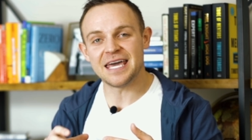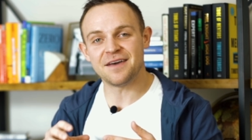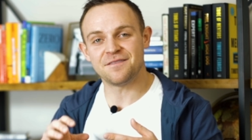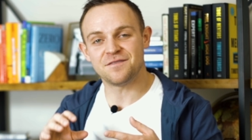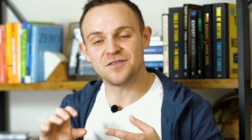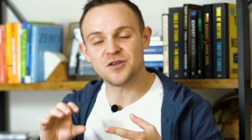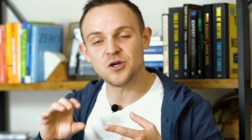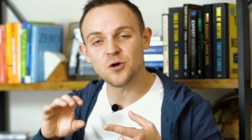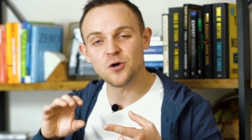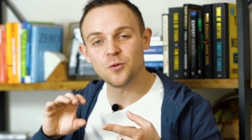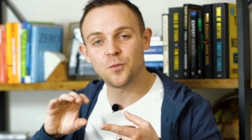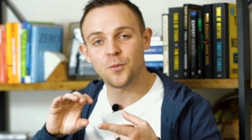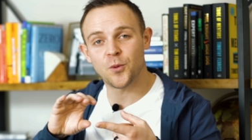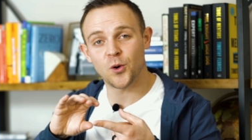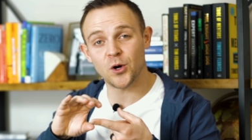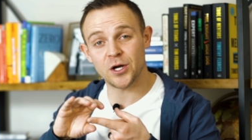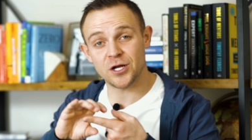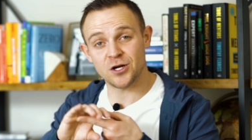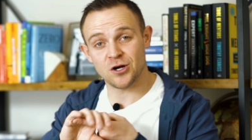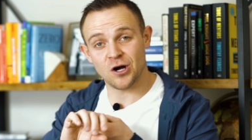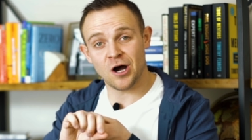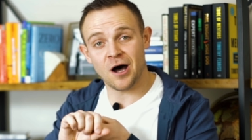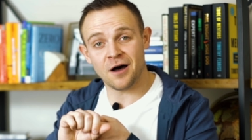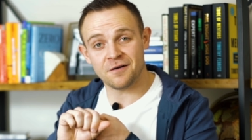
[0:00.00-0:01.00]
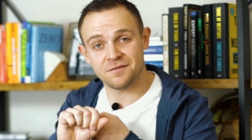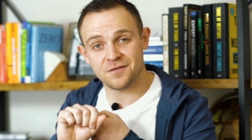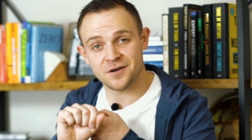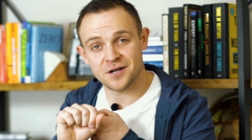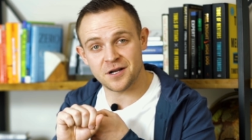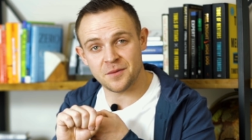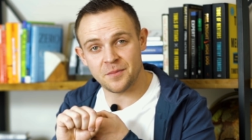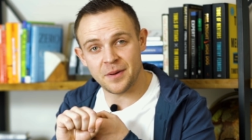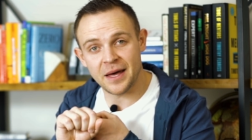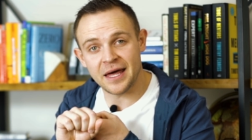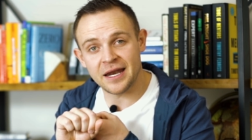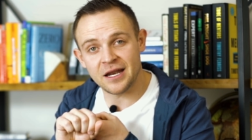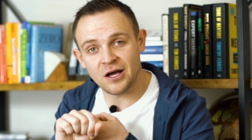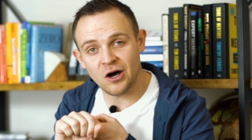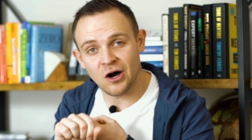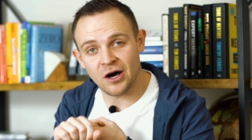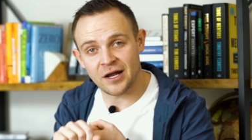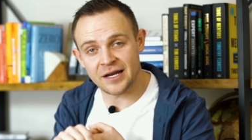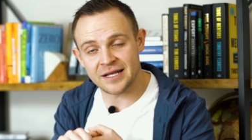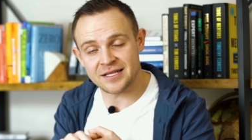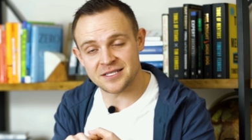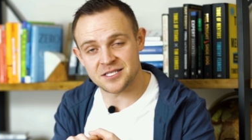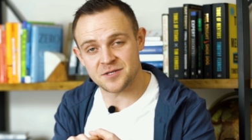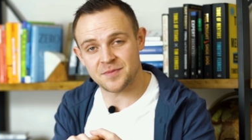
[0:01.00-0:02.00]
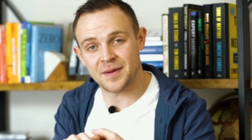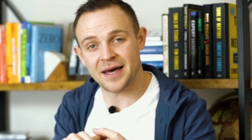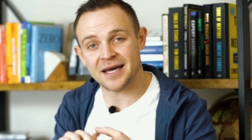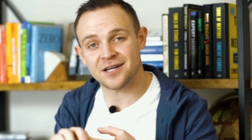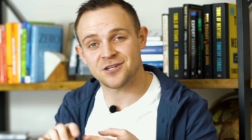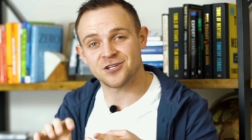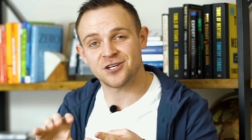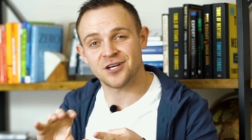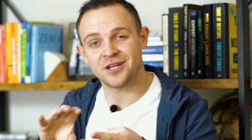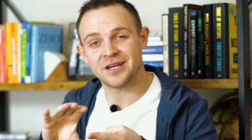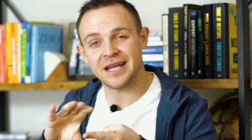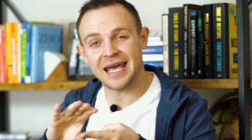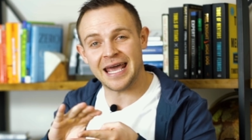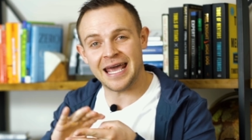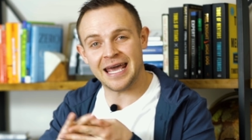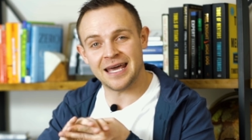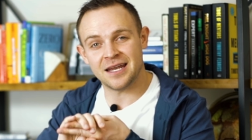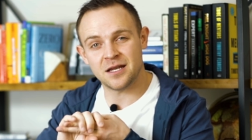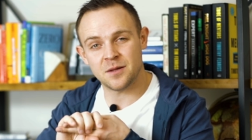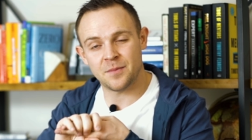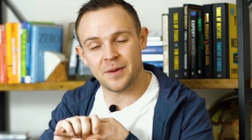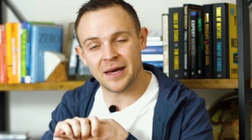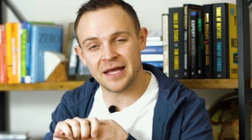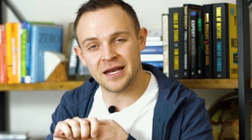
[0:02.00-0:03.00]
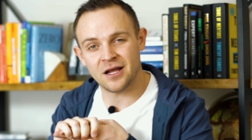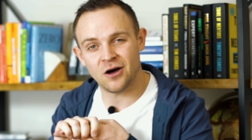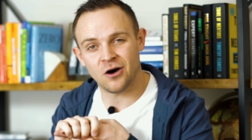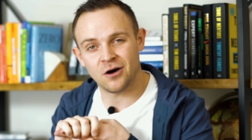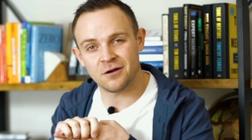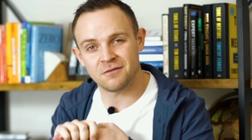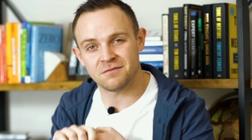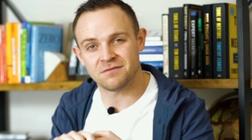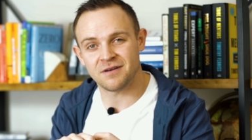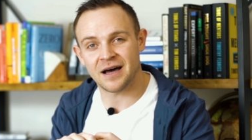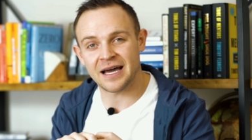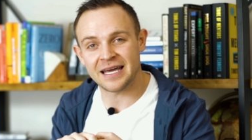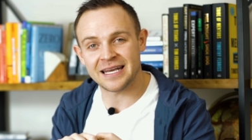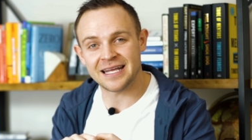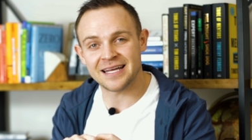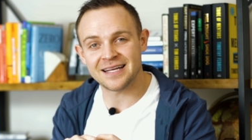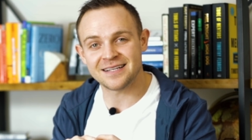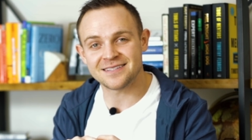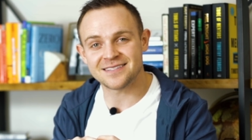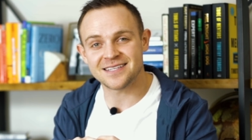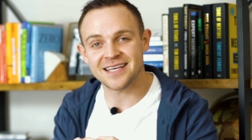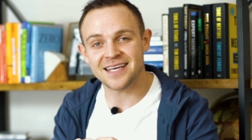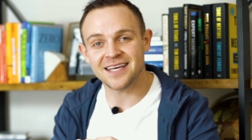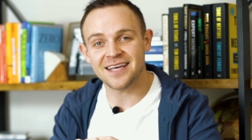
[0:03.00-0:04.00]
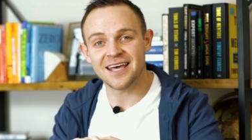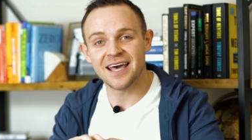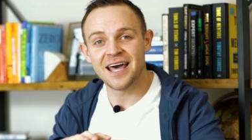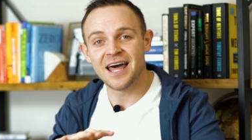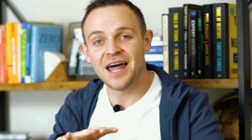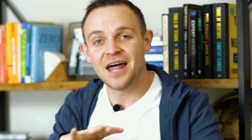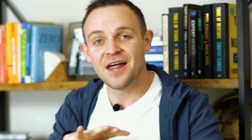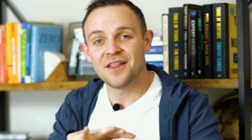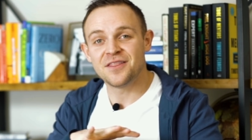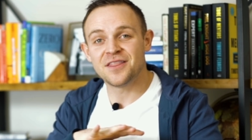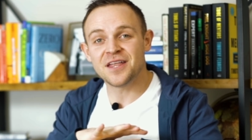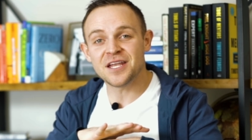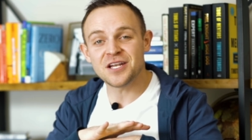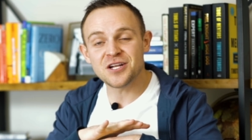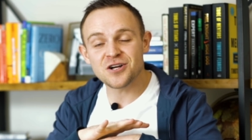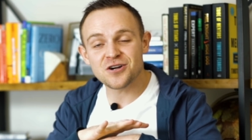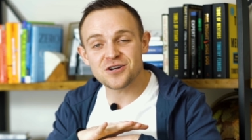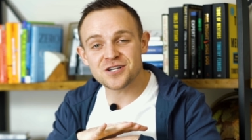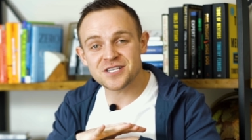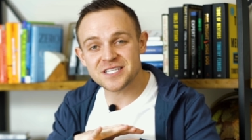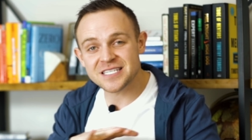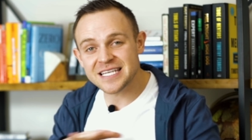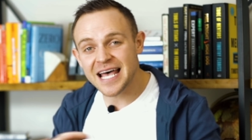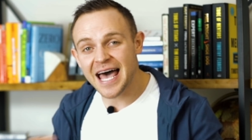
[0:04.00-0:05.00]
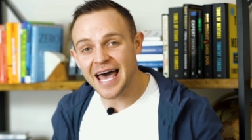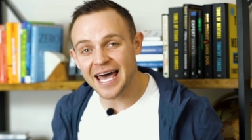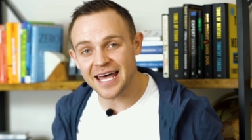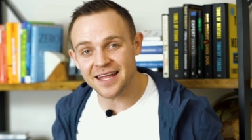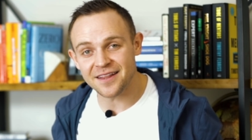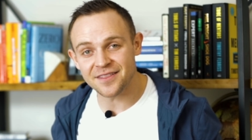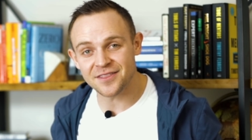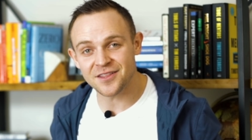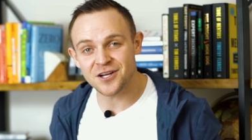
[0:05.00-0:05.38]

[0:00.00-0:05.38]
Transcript: If you put your offer dependent on inspection and dependent on financing, then you're set.